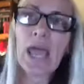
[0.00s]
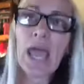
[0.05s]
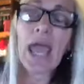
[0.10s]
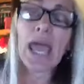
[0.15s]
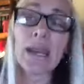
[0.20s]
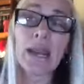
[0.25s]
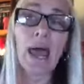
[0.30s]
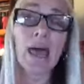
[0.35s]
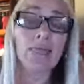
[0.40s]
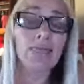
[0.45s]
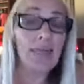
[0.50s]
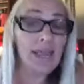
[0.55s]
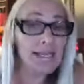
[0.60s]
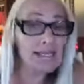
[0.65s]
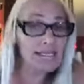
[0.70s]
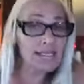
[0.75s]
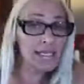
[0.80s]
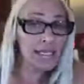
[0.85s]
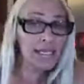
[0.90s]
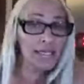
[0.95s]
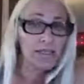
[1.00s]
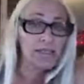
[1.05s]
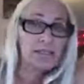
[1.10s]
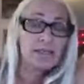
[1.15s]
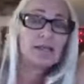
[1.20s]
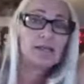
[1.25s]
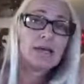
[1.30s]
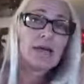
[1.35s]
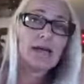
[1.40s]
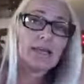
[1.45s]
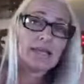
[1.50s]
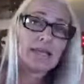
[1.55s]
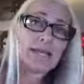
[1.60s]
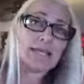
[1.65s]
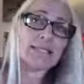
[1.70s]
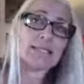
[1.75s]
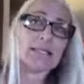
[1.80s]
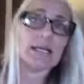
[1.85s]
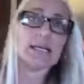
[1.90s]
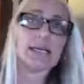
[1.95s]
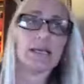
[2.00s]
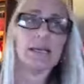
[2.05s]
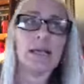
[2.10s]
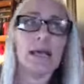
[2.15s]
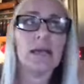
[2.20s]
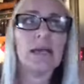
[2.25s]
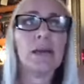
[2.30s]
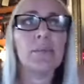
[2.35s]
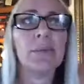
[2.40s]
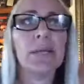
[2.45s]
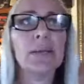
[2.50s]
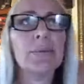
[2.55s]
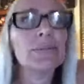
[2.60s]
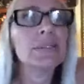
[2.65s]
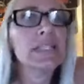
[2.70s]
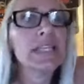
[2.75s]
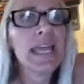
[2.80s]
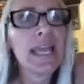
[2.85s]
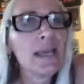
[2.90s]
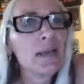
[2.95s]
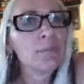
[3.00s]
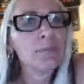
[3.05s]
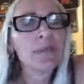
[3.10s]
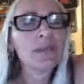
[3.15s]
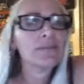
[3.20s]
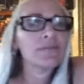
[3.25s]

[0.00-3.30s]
and I liked it. I mean, it was campy